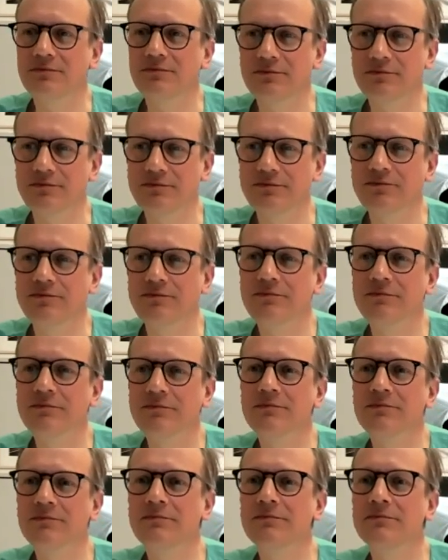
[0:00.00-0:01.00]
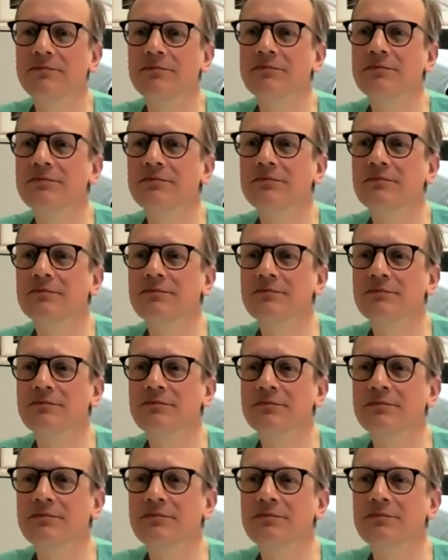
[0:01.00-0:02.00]

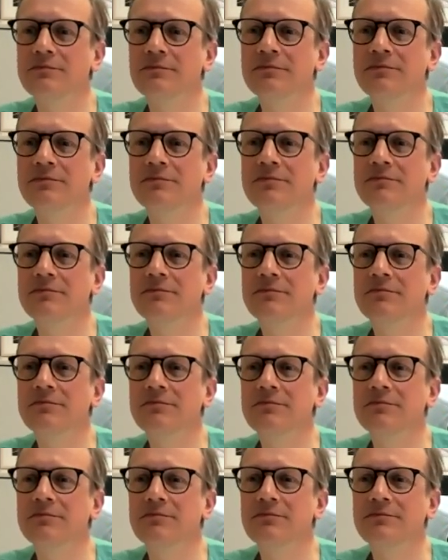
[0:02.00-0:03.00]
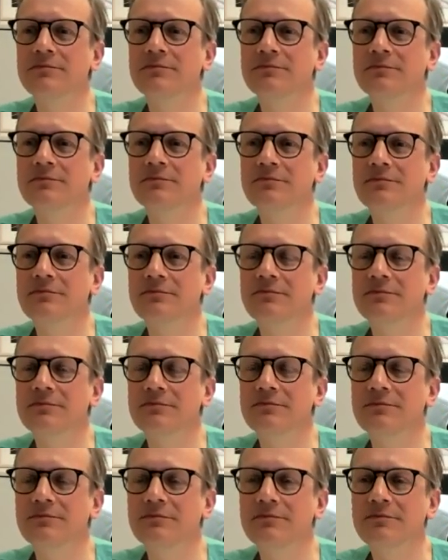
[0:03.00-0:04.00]

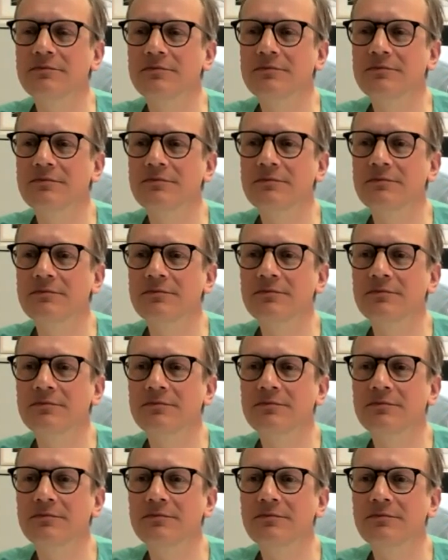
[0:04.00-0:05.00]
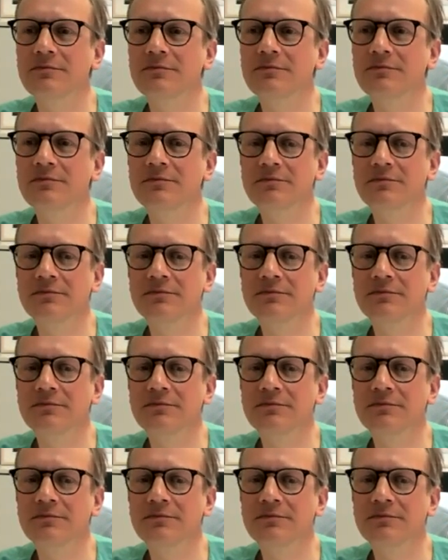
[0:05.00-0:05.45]
(not speaking)